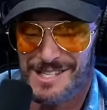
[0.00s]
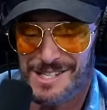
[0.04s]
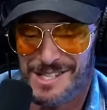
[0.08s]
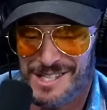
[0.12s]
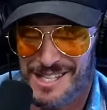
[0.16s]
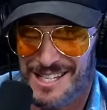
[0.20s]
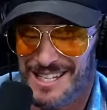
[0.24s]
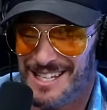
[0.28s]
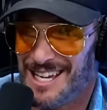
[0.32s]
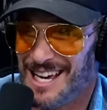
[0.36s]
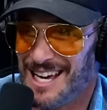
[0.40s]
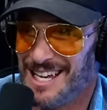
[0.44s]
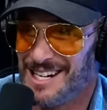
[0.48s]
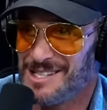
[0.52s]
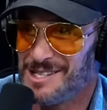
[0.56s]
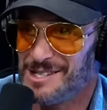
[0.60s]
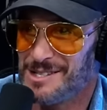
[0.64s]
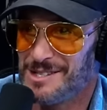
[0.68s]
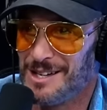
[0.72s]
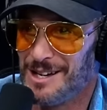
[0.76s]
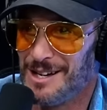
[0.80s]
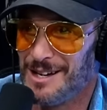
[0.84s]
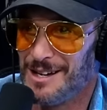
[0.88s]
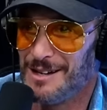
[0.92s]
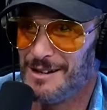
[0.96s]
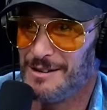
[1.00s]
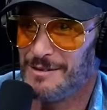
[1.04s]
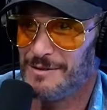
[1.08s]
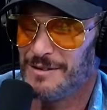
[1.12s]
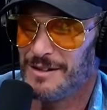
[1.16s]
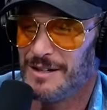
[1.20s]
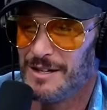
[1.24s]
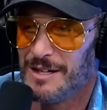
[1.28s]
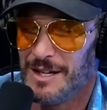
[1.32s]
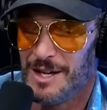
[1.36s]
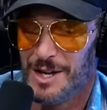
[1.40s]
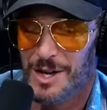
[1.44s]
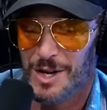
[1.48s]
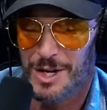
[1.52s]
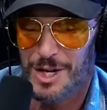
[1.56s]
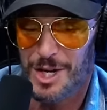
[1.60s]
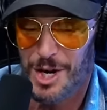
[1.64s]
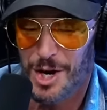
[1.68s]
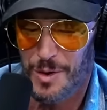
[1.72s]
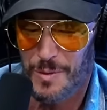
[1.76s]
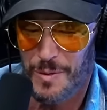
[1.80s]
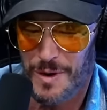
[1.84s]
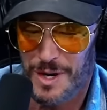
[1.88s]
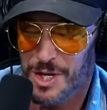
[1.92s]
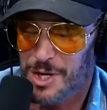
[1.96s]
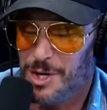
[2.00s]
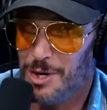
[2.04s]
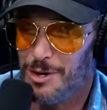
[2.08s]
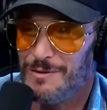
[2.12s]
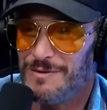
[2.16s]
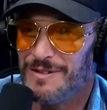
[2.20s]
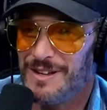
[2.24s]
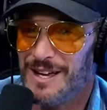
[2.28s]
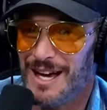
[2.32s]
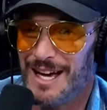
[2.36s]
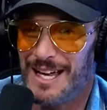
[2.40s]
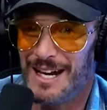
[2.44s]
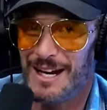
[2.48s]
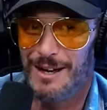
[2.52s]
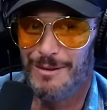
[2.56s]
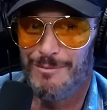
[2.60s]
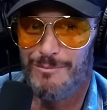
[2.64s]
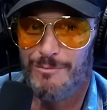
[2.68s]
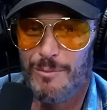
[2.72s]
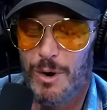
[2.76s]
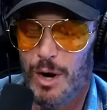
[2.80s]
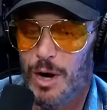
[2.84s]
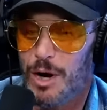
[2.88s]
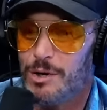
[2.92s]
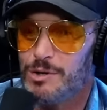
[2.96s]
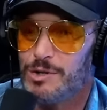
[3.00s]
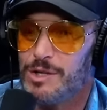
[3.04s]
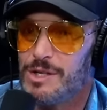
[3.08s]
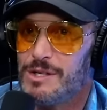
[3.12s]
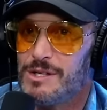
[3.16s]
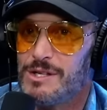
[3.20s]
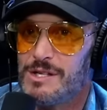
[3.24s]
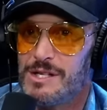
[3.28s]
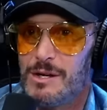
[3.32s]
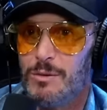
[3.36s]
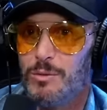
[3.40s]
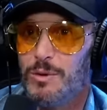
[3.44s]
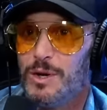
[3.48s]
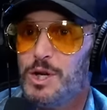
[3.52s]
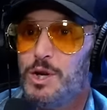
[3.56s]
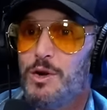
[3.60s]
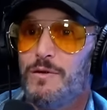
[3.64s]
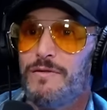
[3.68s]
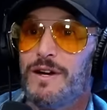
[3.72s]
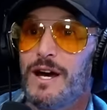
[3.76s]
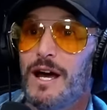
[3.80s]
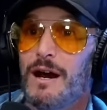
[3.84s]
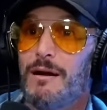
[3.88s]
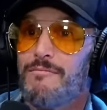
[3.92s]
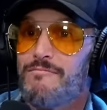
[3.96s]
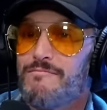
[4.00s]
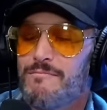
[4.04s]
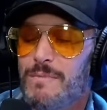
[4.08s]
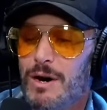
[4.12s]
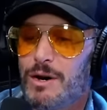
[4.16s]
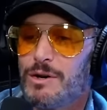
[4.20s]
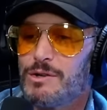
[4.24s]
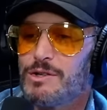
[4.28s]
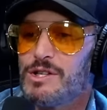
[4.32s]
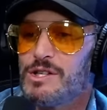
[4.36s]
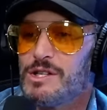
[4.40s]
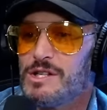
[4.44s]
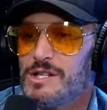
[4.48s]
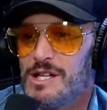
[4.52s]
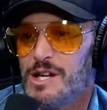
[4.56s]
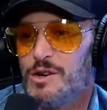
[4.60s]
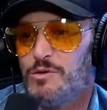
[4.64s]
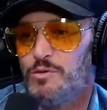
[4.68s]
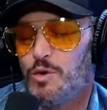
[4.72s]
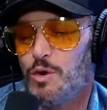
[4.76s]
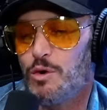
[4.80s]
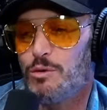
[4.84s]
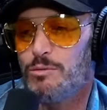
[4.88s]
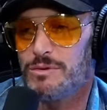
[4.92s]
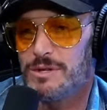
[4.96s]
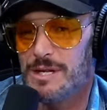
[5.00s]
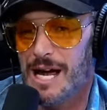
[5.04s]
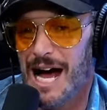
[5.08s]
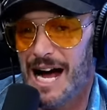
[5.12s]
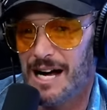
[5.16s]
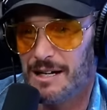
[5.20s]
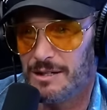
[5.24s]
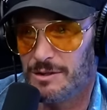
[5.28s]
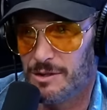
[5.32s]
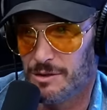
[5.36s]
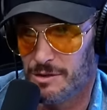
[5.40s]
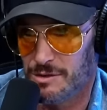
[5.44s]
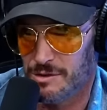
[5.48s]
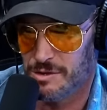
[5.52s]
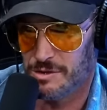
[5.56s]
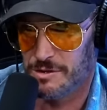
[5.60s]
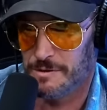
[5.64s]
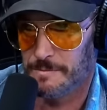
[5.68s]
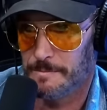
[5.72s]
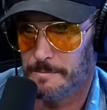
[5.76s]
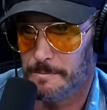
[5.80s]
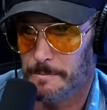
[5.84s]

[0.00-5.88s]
is the kind of stuff, yo. know, when you've got emergency, when you've got emergency room doctors